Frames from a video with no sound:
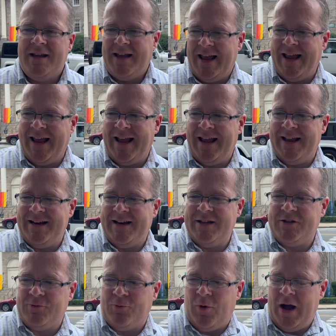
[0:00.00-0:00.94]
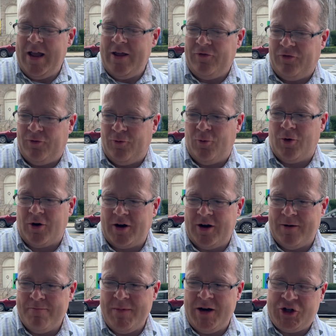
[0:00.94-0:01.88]
and his wife were
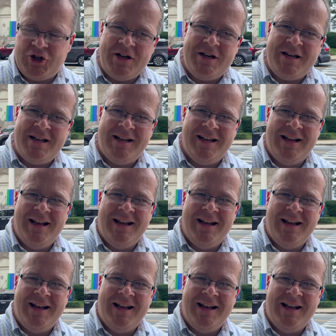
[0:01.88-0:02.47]
commissioned